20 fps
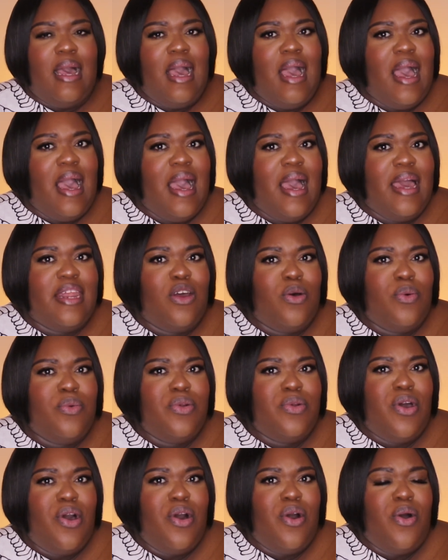I
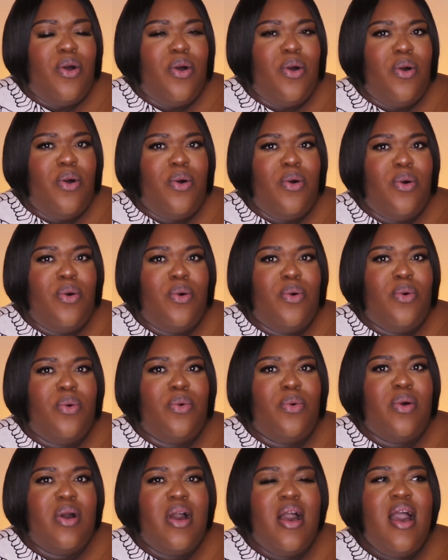don't
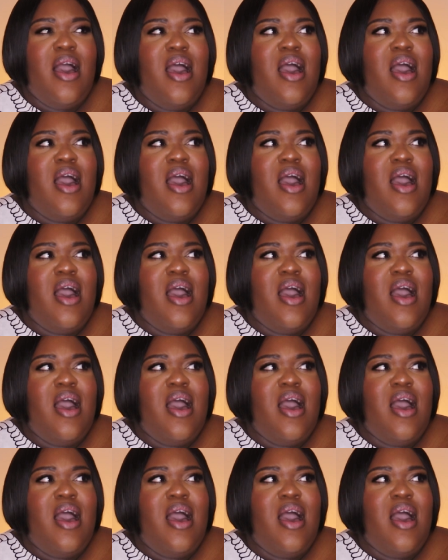know.